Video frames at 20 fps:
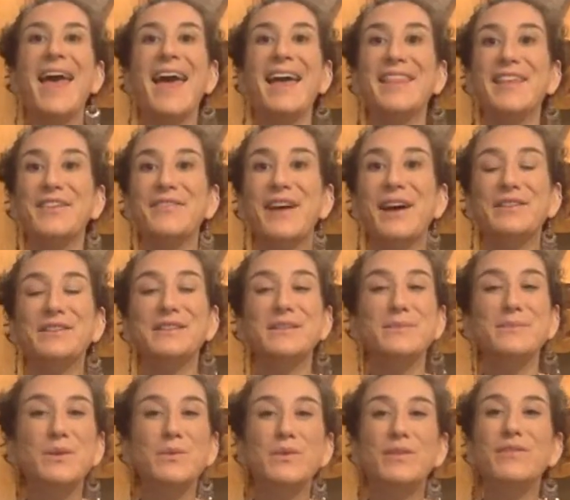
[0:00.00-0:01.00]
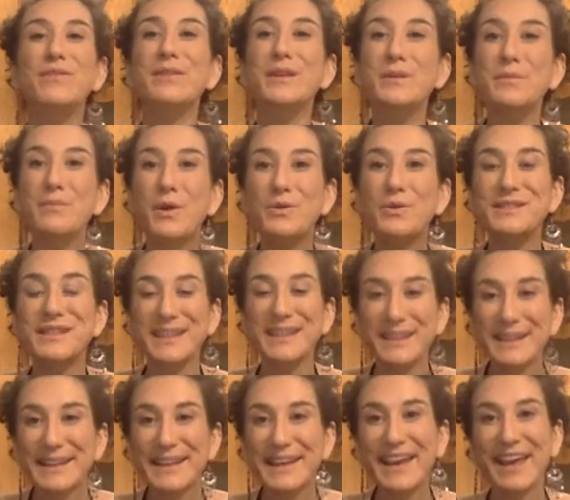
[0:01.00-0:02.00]
and they found it to be one of the most
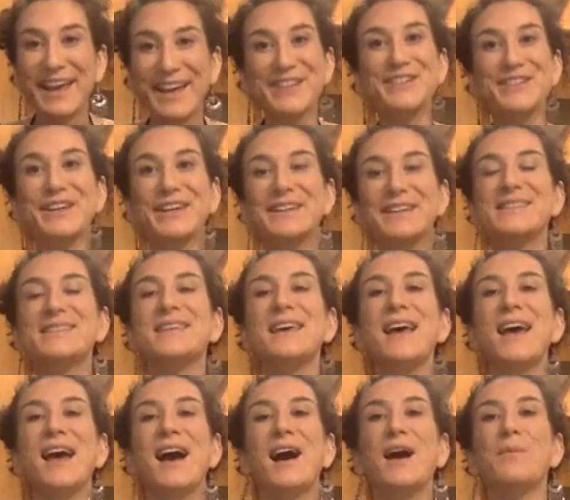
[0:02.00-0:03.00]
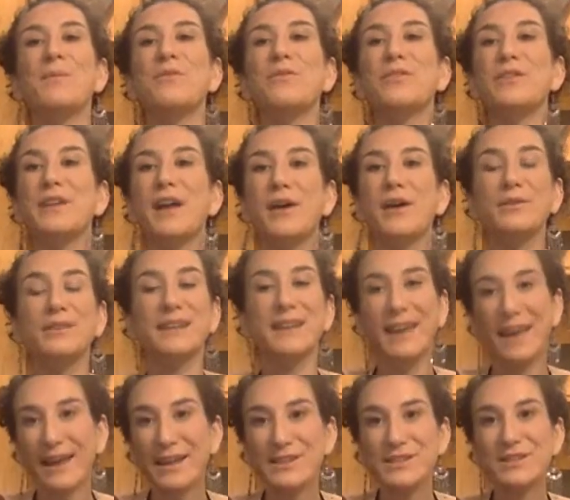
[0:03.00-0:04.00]
healing agents um, for not only
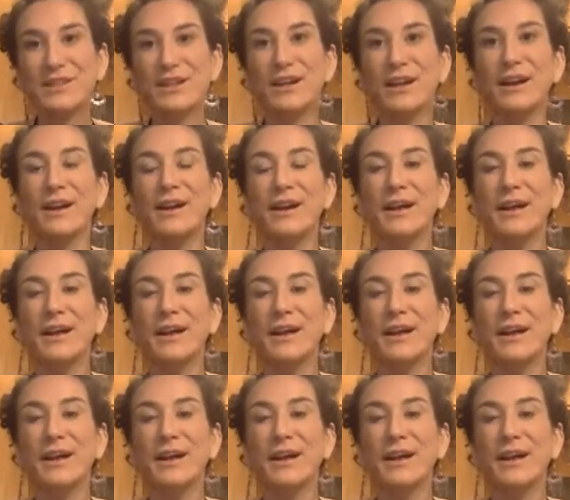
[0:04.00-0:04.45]
cancer,